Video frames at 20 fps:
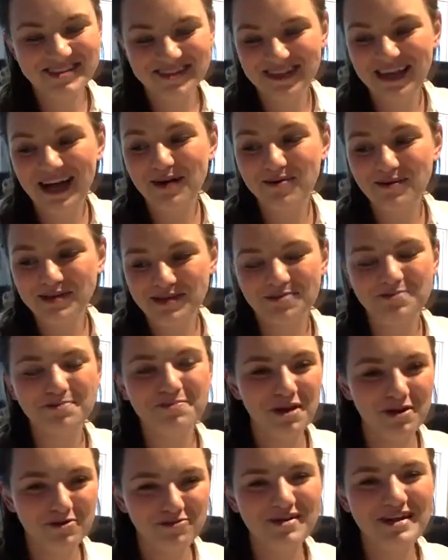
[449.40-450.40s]
that was a
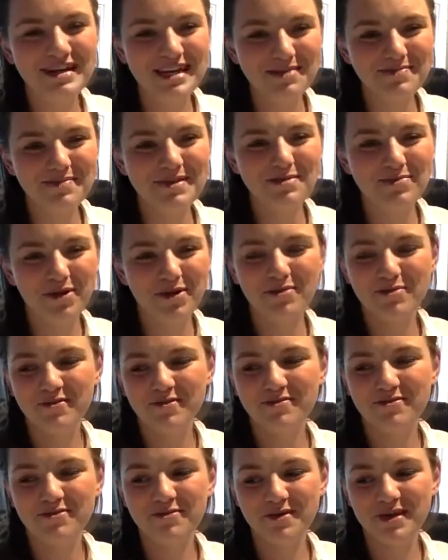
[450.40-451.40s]
really big
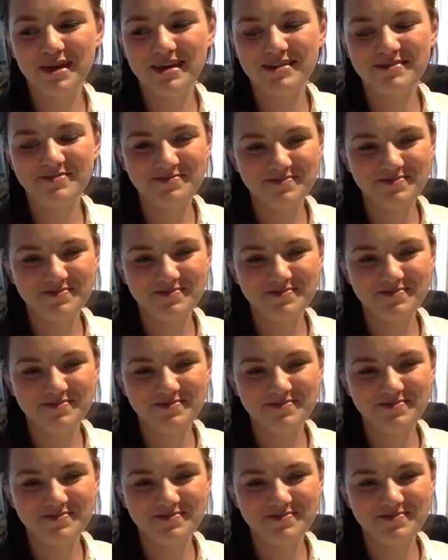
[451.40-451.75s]
moment for me.